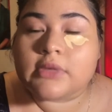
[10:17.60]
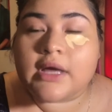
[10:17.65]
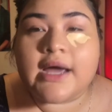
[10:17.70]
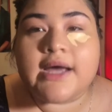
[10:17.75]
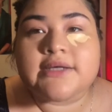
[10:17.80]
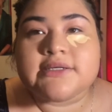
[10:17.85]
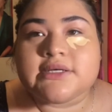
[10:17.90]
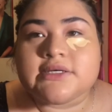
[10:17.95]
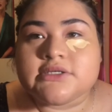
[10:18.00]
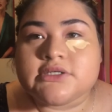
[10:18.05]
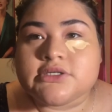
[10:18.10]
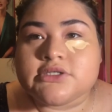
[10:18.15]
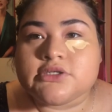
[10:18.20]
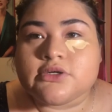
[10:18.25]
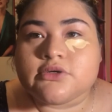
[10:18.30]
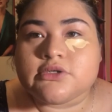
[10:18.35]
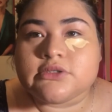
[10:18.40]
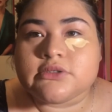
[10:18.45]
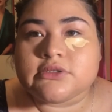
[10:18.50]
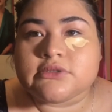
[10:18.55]
As I just
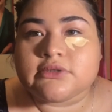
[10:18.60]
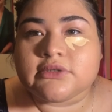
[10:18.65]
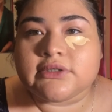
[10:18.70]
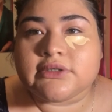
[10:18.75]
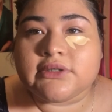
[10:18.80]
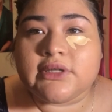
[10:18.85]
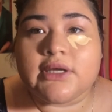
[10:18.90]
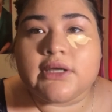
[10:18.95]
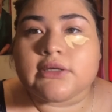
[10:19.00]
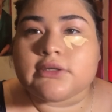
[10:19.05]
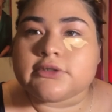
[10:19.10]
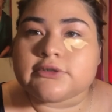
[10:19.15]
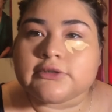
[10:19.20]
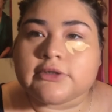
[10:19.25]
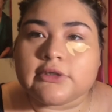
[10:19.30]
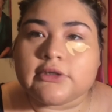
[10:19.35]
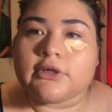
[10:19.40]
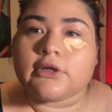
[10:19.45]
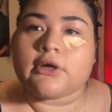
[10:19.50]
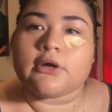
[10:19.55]
told you, it's really thick. It isn't,
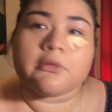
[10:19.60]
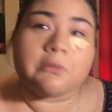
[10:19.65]
get